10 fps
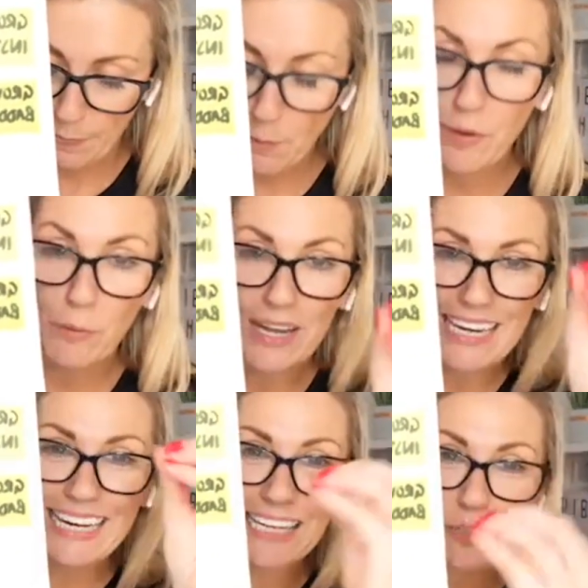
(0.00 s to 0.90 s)
And we're
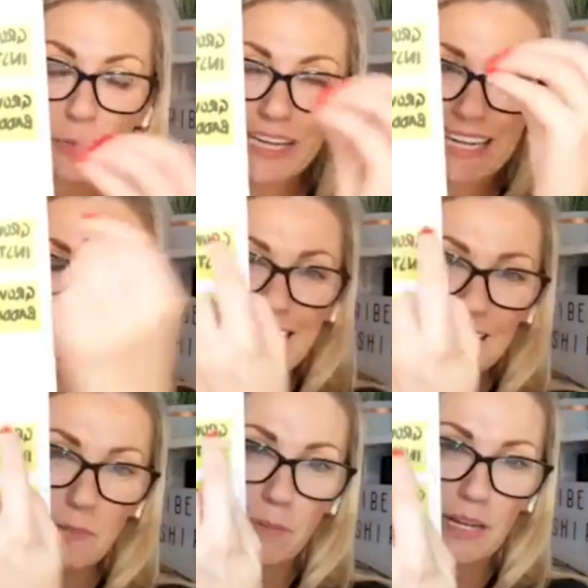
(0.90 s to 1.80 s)
gonna
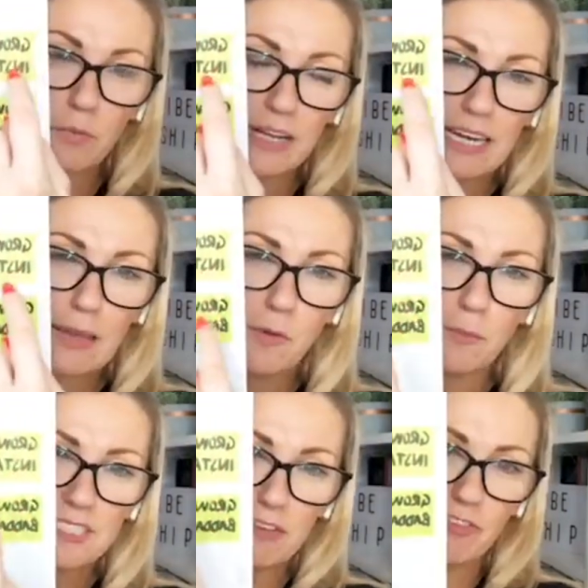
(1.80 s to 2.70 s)
get
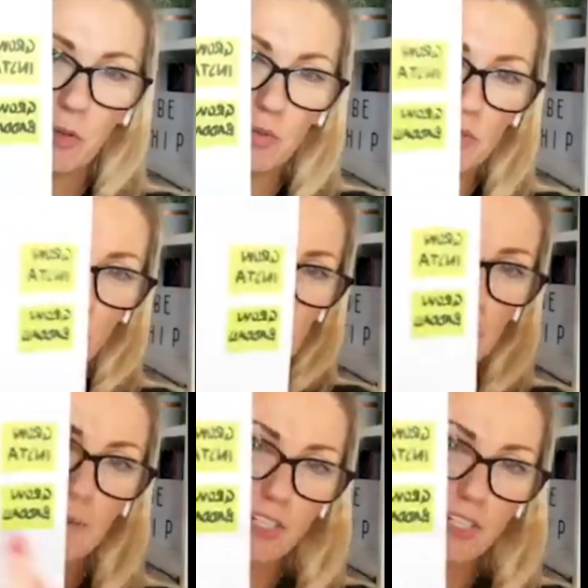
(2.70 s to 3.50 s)
more specific to these,